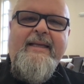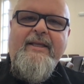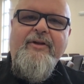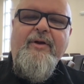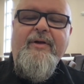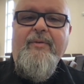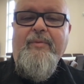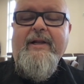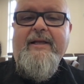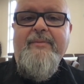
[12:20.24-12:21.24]
You know,
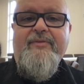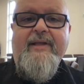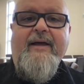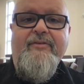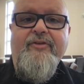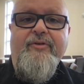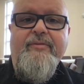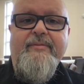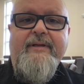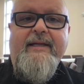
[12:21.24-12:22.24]
what it comes down
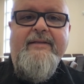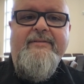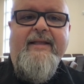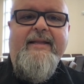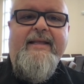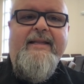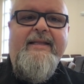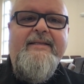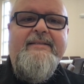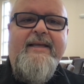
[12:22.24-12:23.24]
to is that it
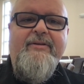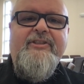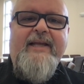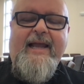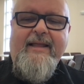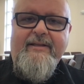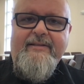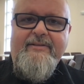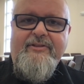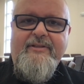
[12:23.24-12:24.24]
is a
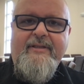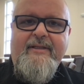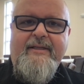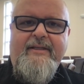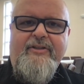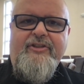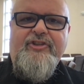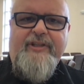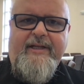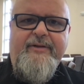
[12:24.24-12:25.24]
challenge to
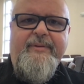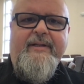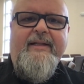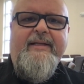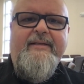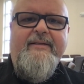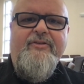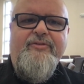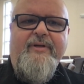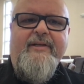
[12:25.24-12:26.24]
genuinely
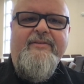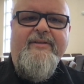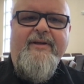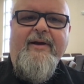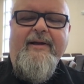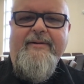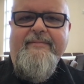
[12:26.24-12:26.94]
trust God.